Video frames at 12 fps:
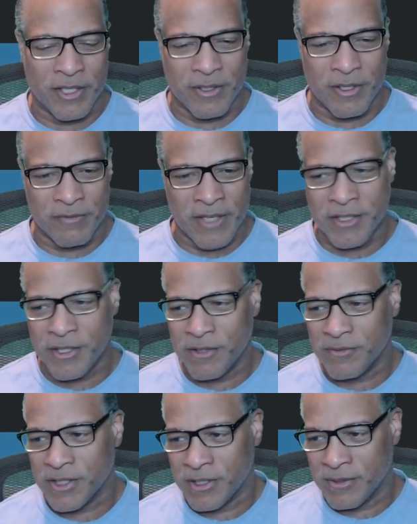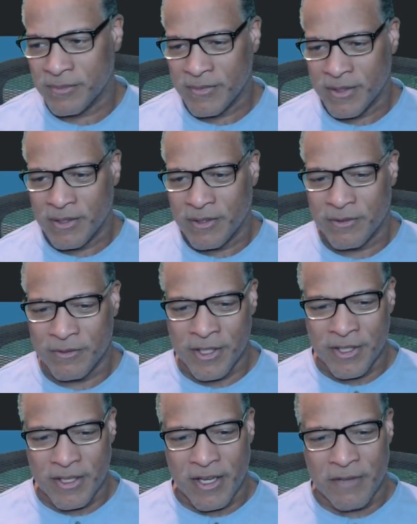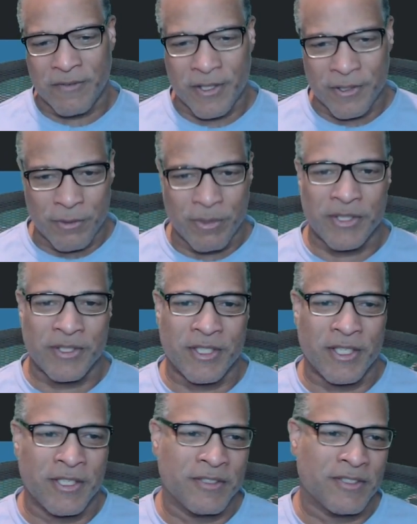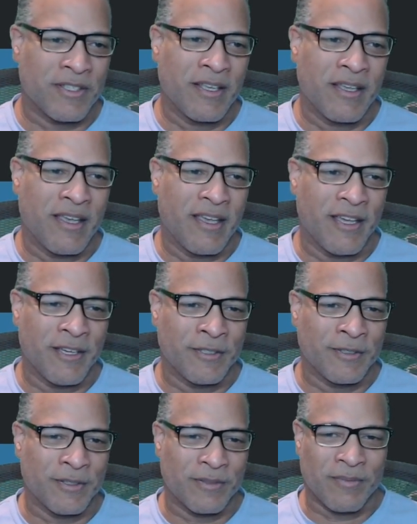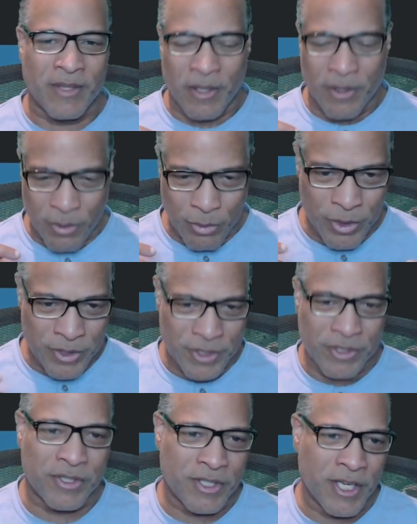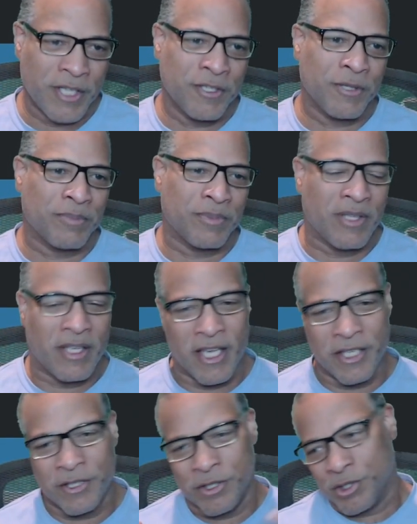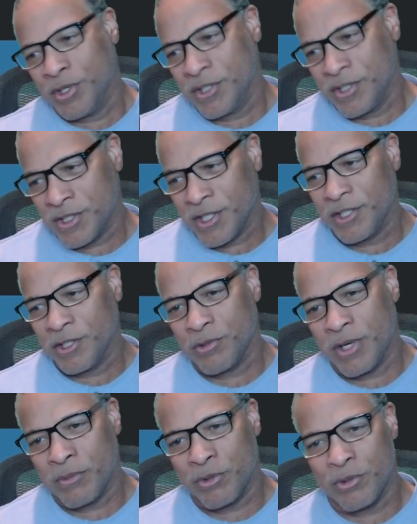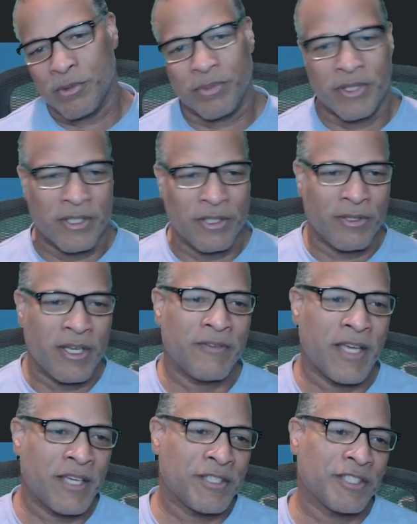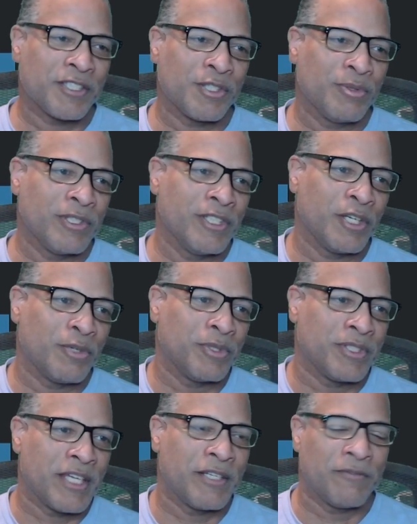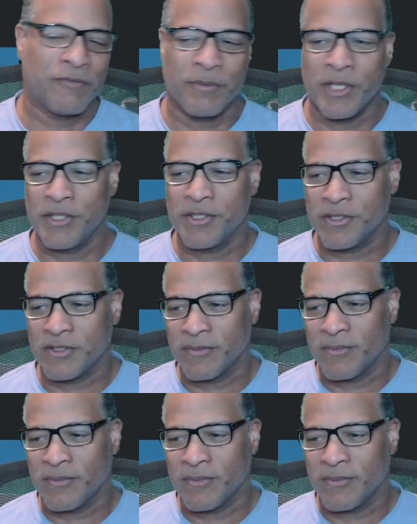activity, right? I found the best settings. And once you sign up and you join the Telegram group, you'll have access to a link with that information.